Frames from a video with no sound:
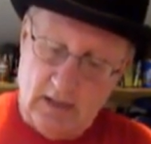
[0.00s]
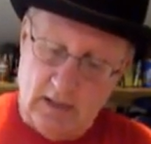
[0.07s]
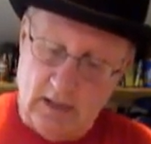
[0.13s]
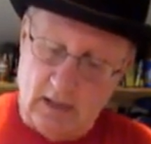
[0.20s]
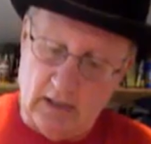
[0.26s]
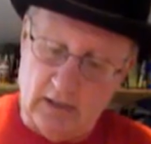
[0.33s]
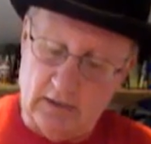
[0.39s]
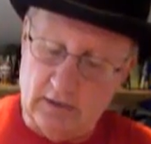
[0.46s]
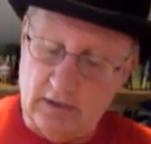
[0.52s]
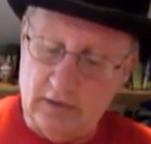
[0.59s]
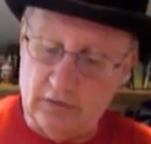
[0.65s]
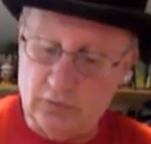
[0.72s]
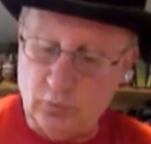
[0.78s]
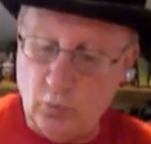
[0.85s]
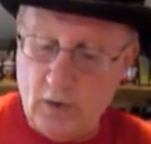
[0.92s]
And
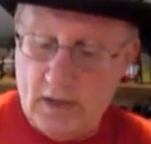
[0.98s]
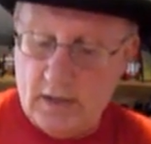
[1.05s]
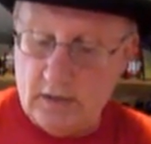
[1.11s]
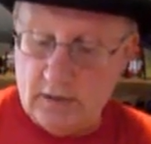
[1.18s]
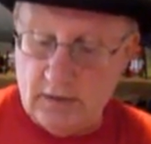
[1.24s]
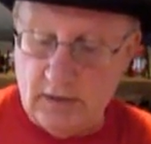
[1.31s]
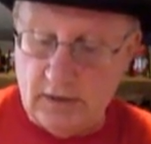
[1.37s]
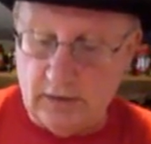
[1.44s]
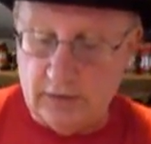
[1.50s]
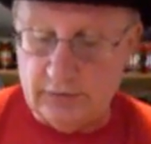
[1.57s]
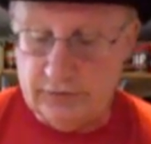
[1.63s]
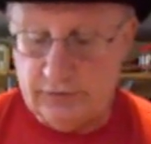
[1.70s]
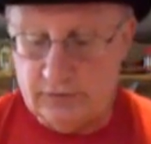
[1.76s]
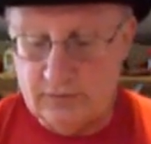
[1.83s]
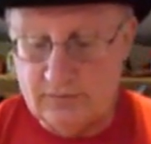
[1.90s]
its weight
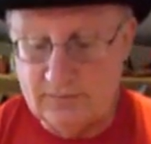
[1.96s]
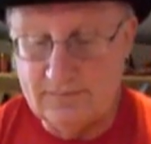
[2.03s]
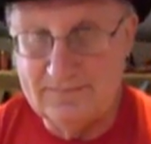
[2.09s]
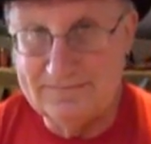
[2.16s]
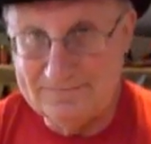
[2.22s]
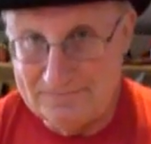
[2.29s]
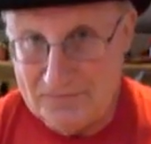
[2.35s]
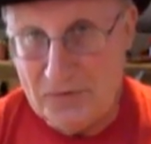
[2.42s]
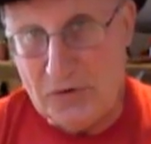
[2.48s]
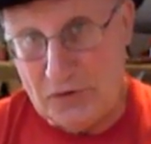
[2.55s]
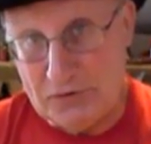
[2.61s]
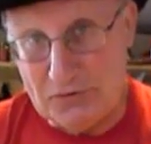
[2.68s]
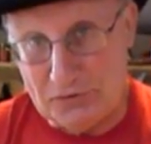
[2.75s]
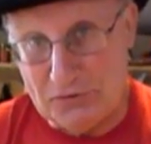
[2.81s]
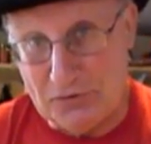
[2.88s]
is,
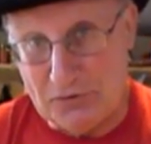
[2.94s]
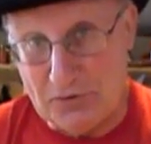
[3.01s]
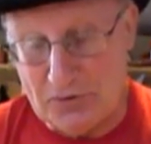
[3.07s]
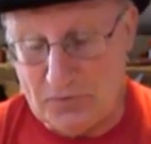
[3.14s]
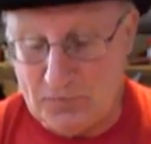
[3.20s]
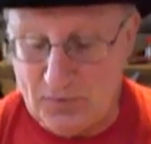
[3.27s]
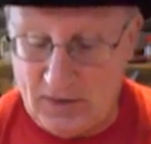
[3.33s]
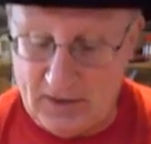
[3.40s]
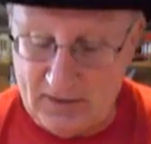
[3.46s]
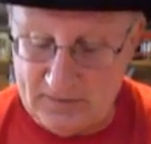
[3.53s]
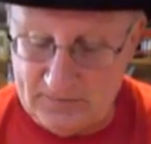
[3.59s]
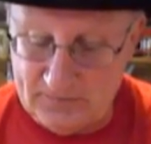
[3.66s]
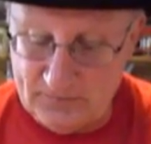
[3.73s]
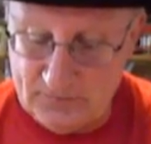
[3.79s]
this is the good part,